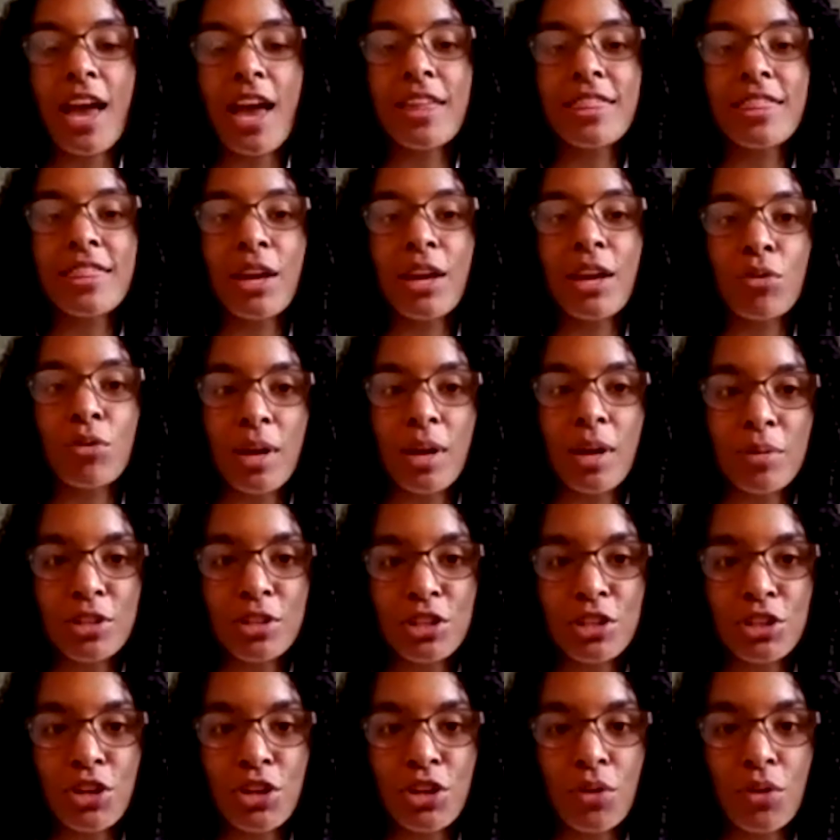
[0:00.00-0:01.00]
And they were able
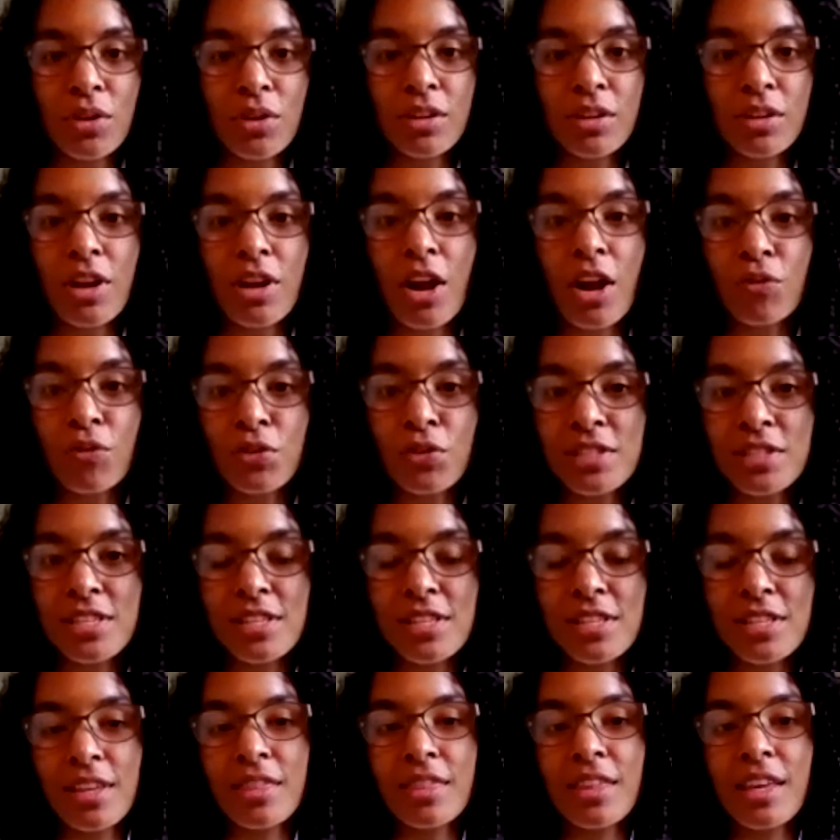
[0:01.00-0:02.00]
to go to the
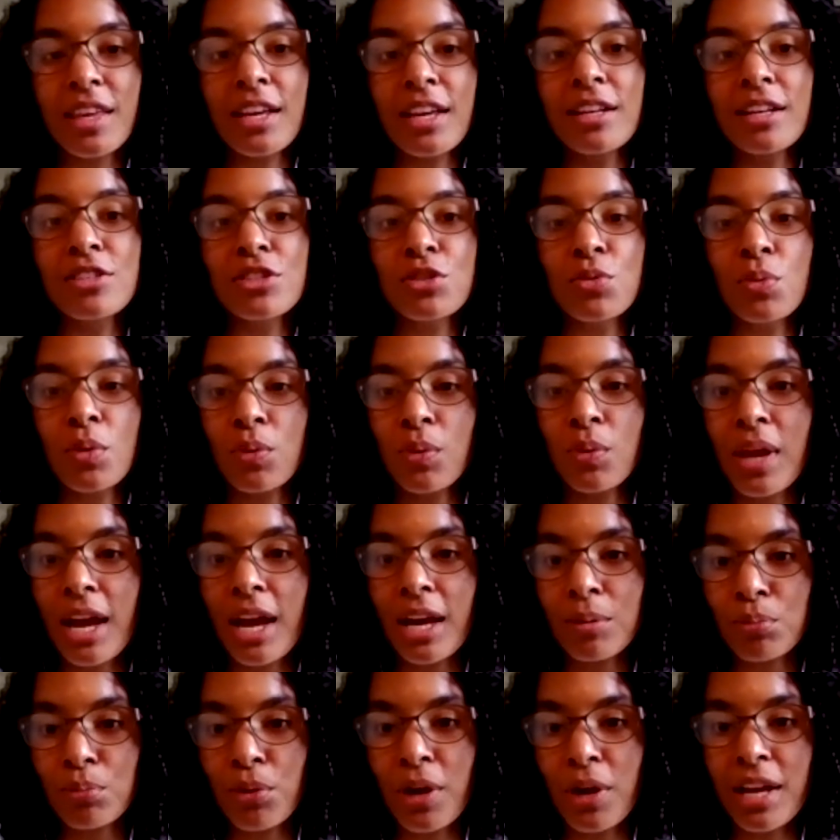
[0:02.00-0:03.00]
conferences and things when we
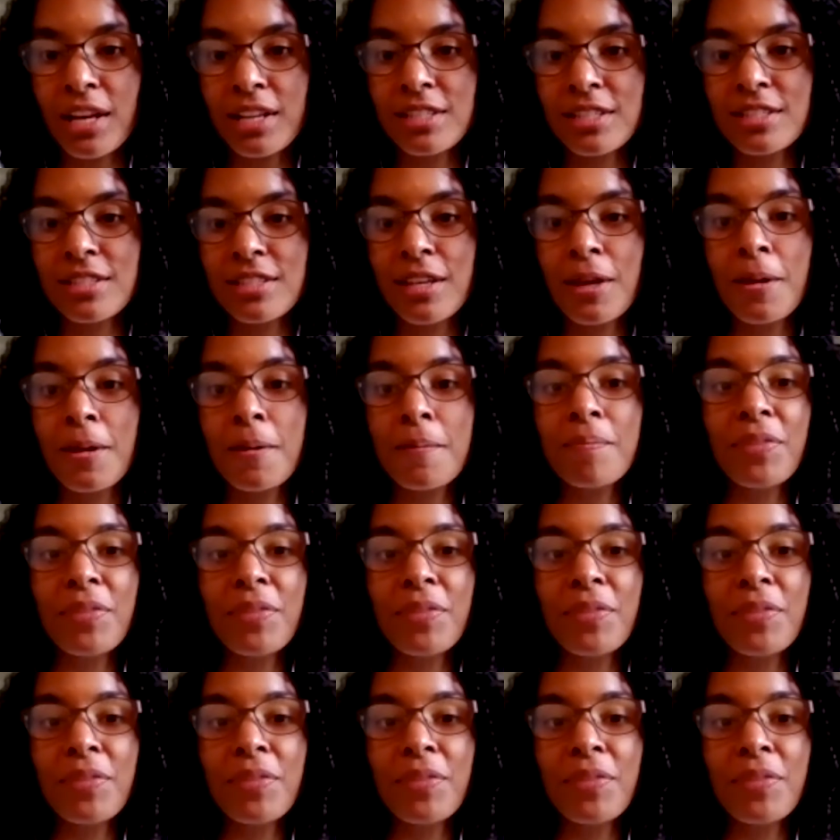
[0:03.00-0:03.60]
had breaks.